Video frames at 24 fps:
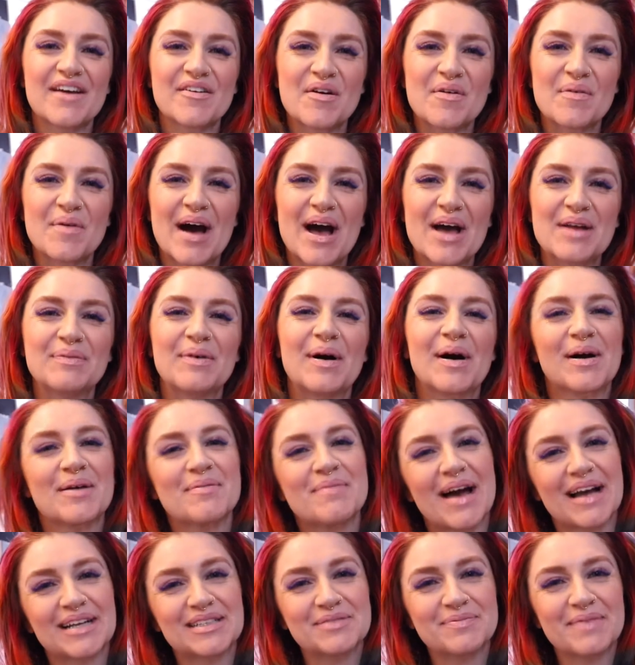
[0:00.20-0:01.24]
everyone, welcome
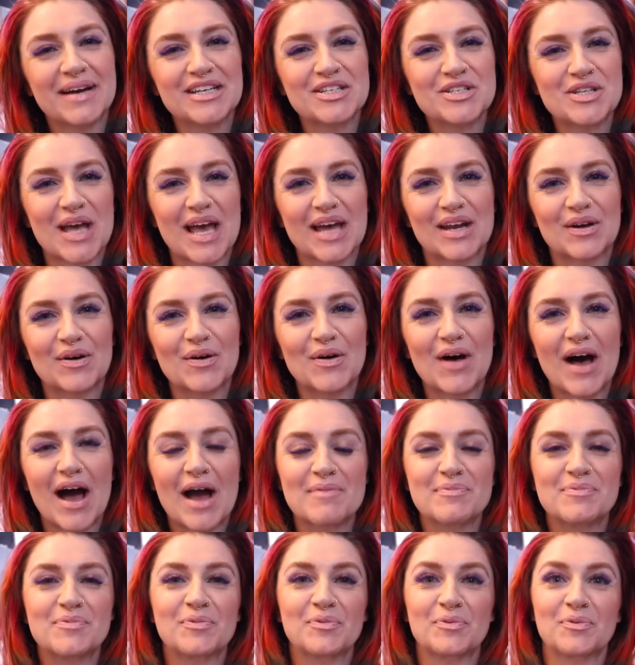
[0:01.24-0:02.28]
back to my channel.
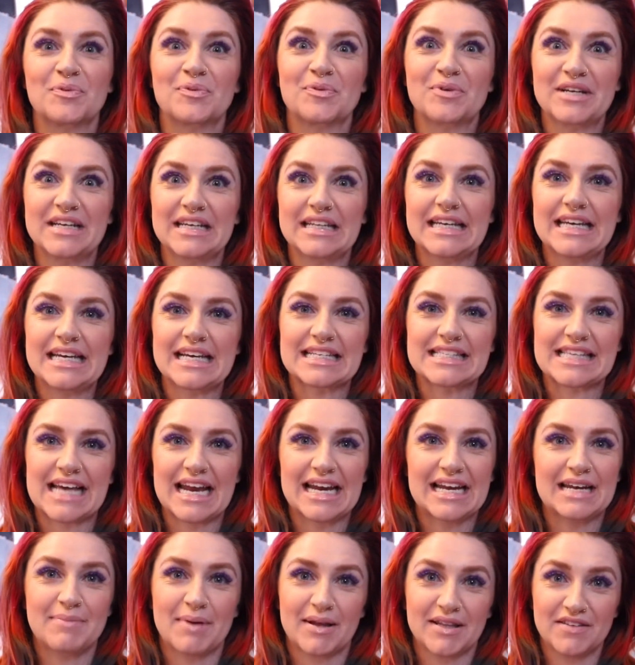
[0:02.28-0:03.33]
I'm really
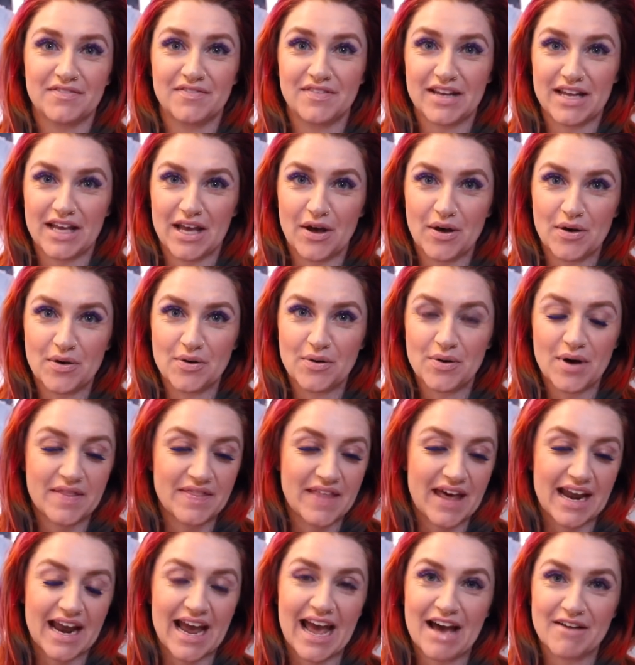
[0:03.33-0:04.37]
excited about the video
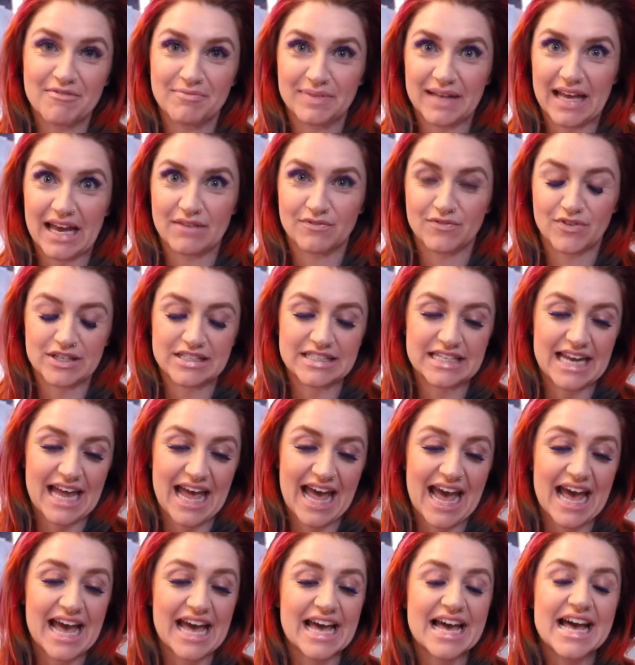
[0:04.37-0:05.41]
that I have planned for
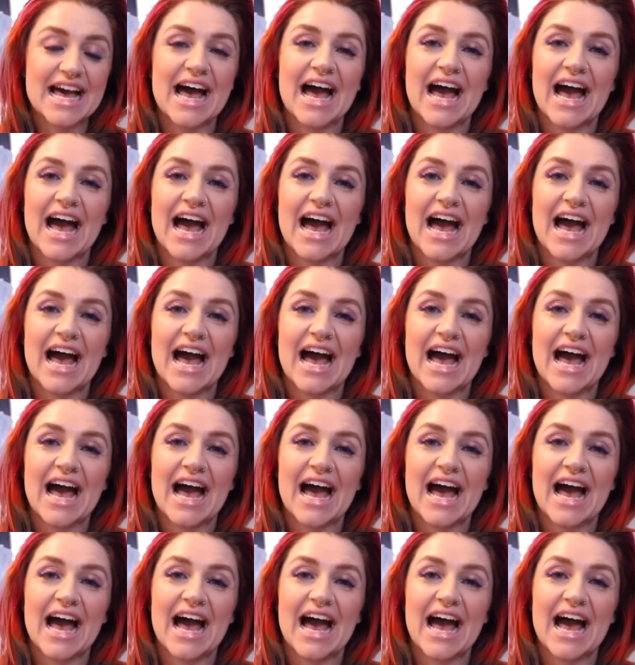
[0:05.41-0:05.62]
today.